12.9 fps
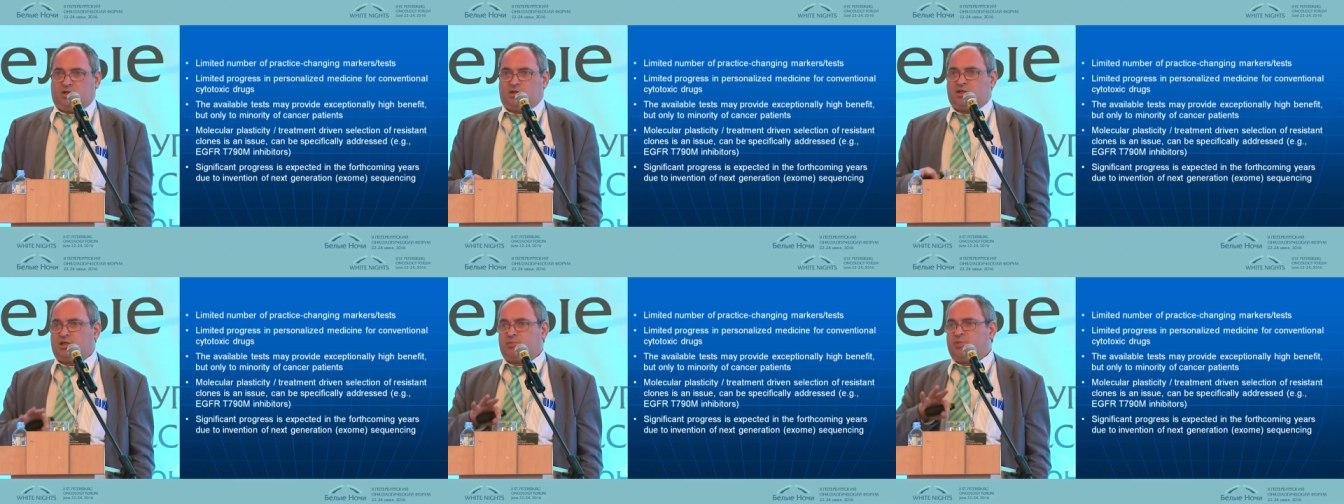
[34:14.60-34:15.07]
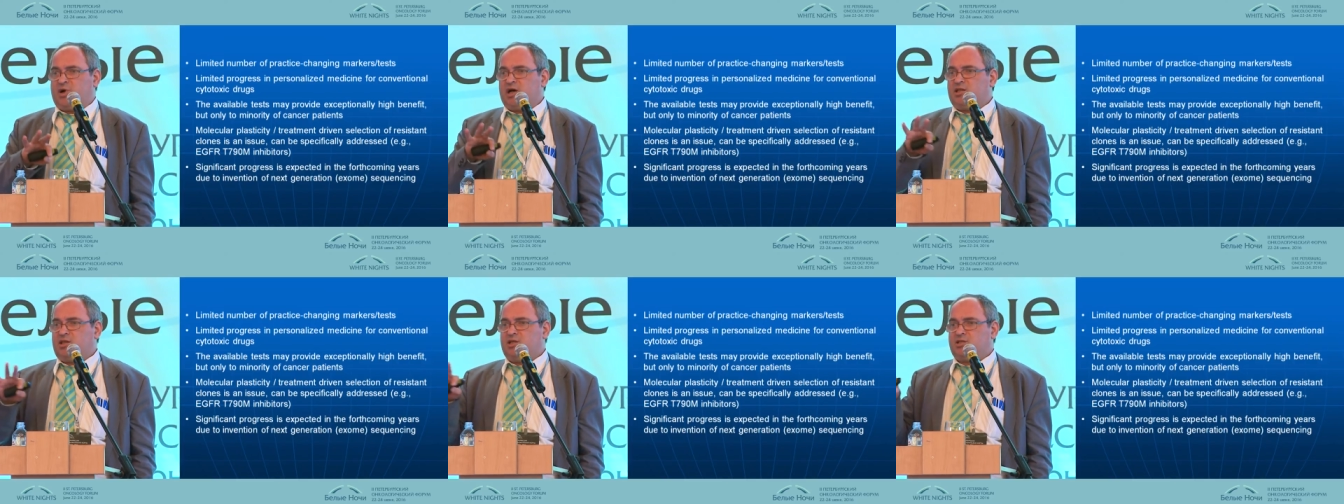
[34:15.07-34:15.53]

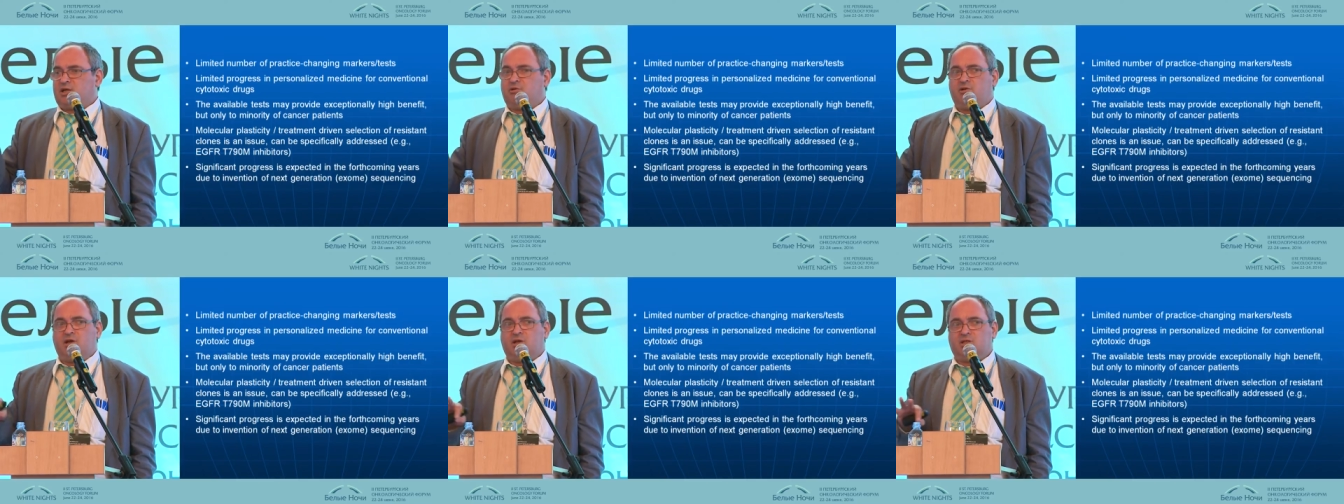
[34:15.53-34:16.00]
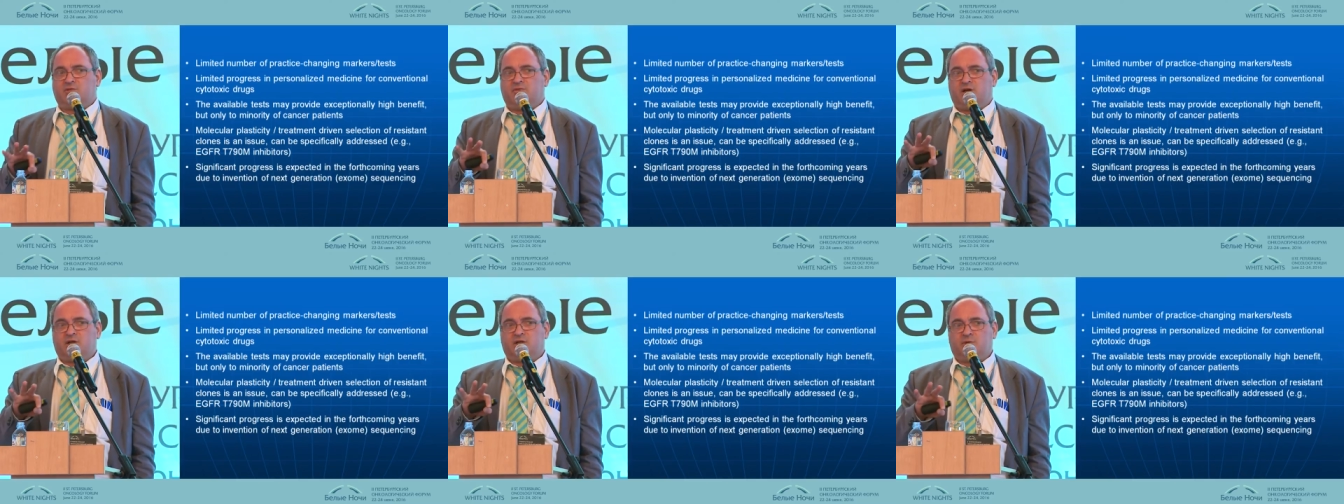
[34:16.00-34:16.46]
despite this area is
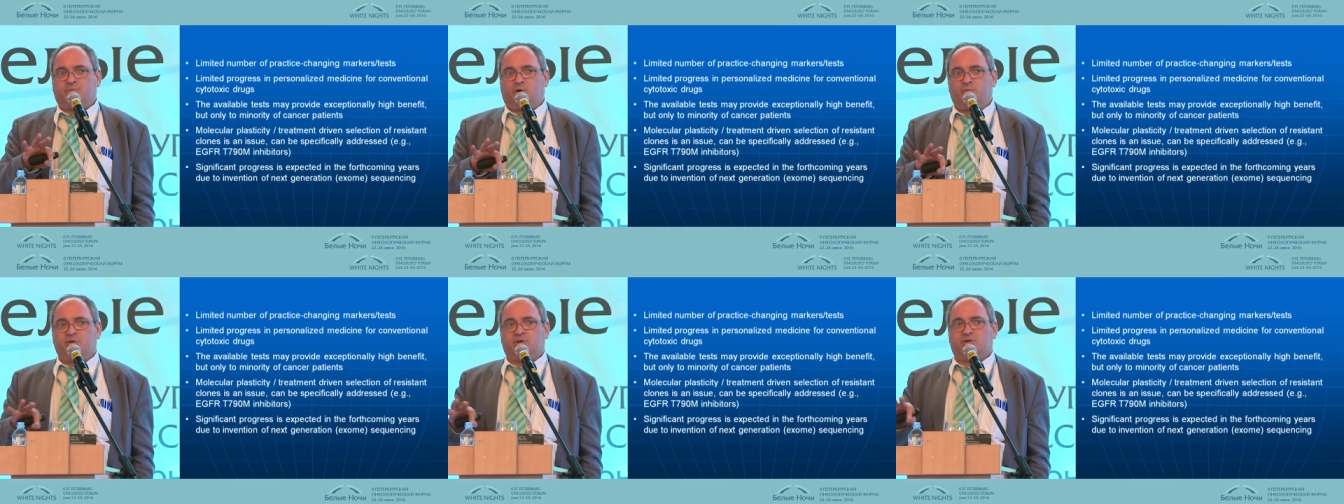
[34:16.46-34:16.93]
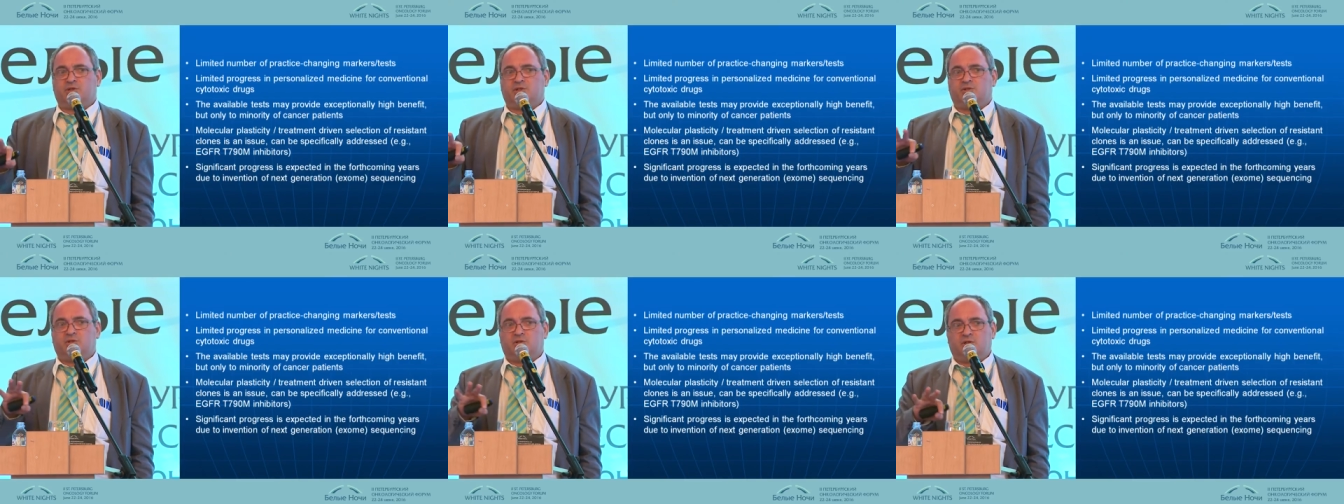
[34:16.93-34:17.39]
very popular
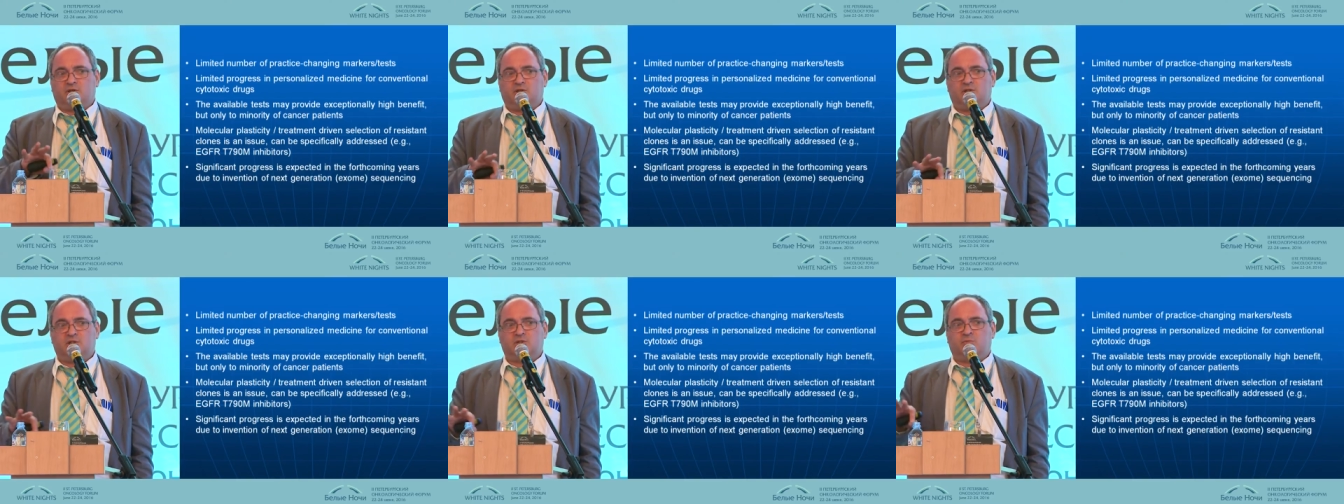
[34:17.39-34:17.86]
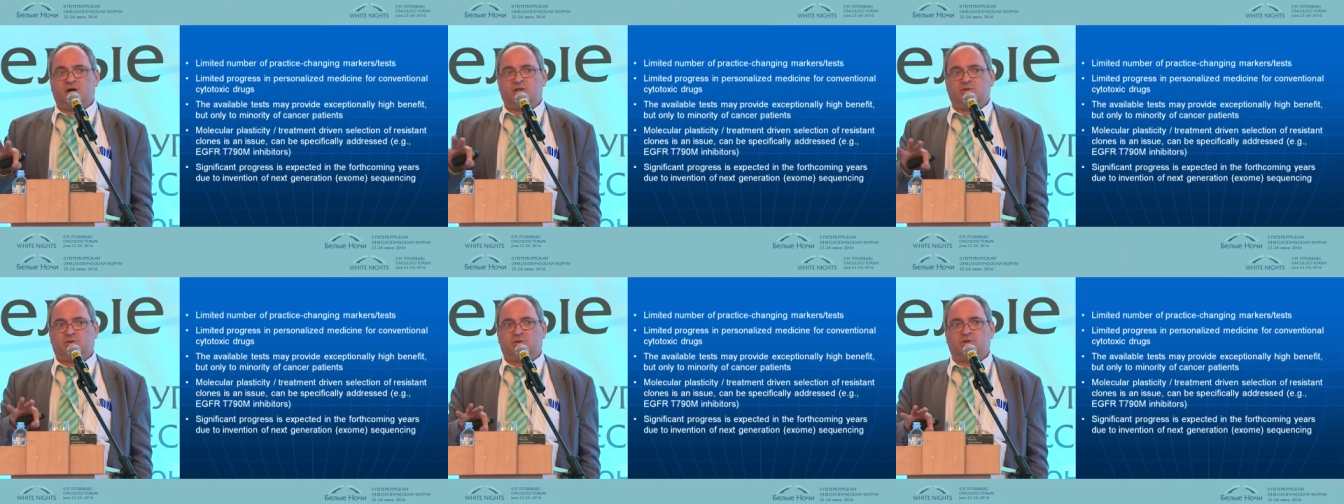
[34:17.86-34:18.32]
and uh,
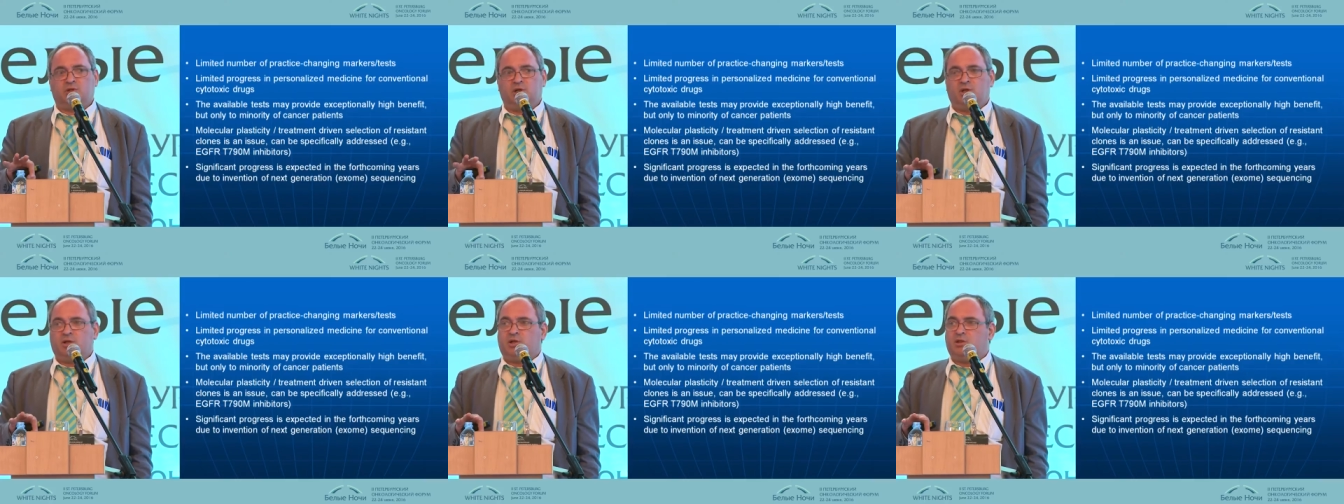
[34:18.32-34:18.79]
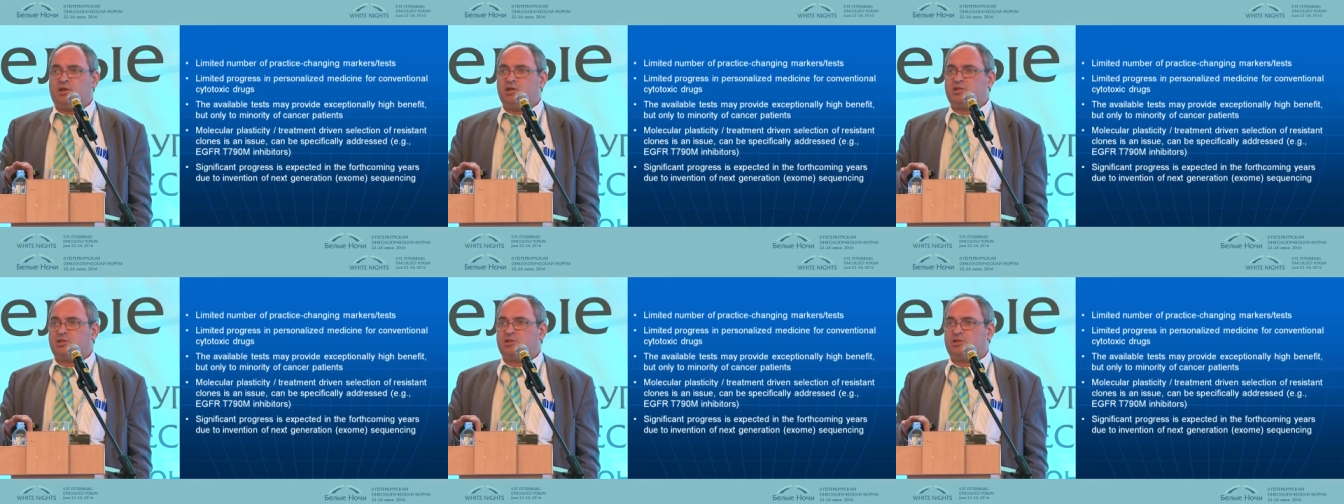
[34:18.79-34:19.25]
despite all
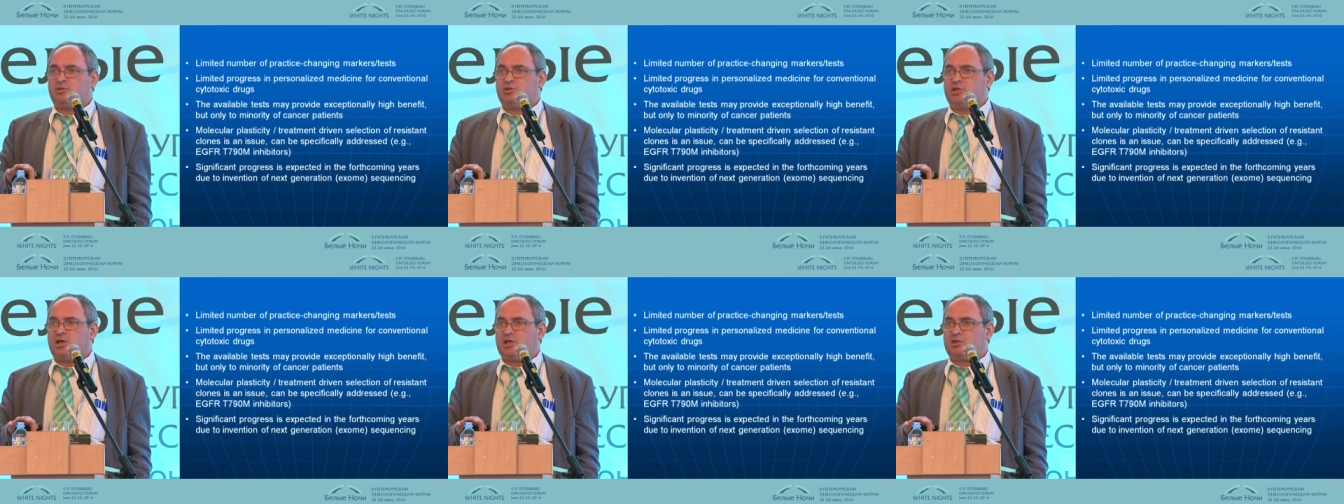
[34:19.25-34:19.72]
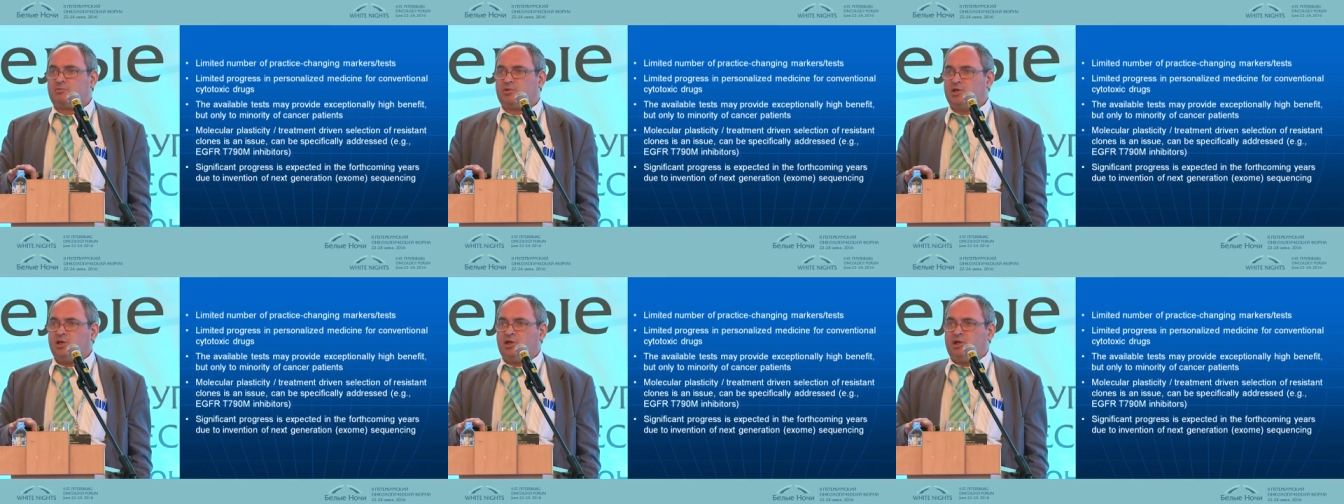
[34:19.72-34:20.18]
this enthusiasm,